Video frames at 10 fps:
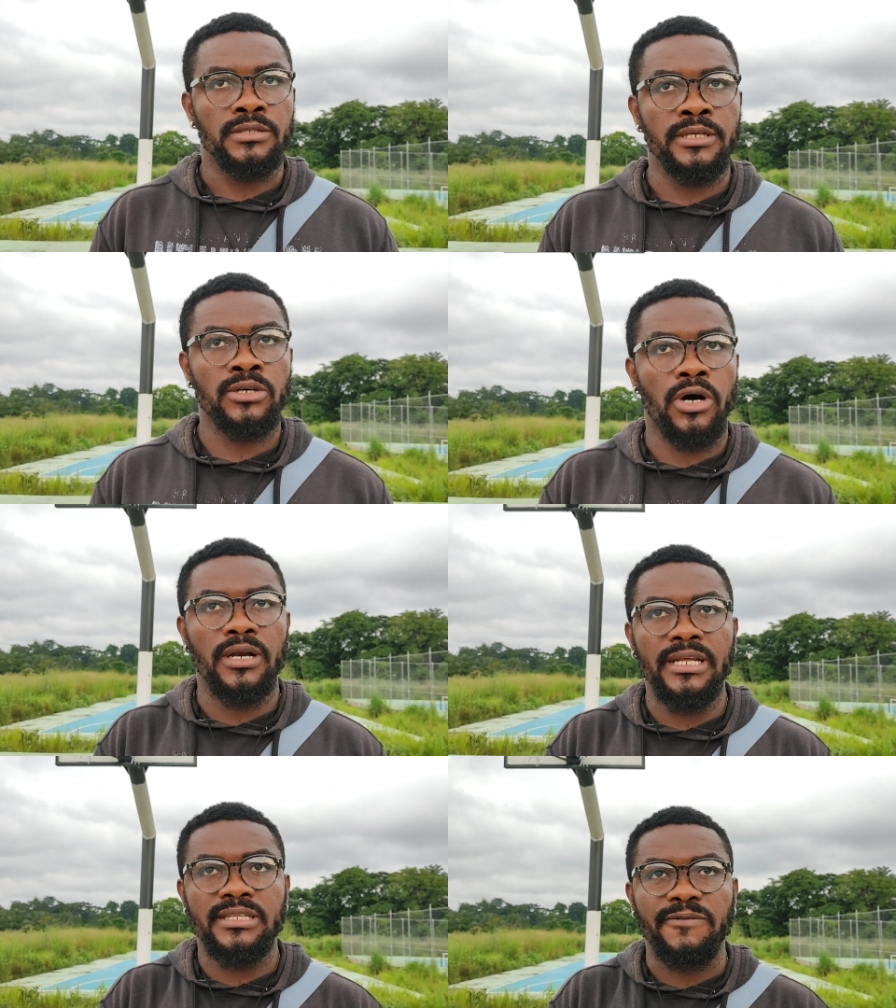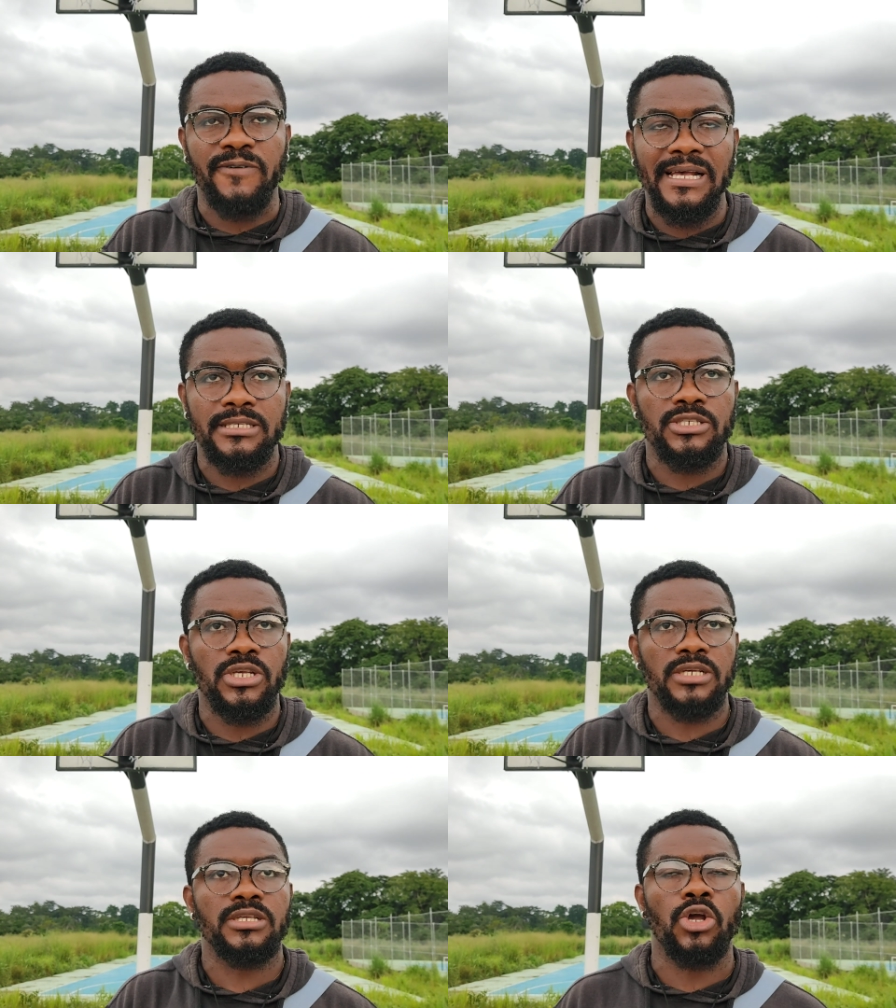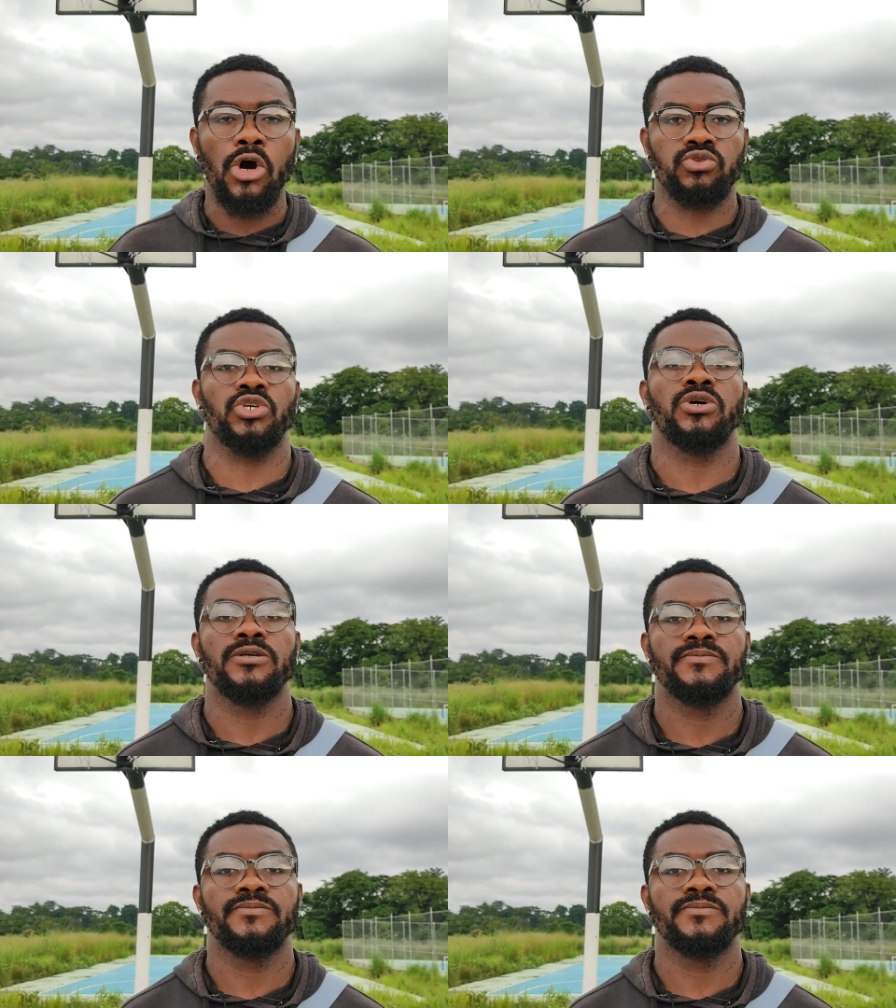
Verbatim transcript: The only difference is just the culture.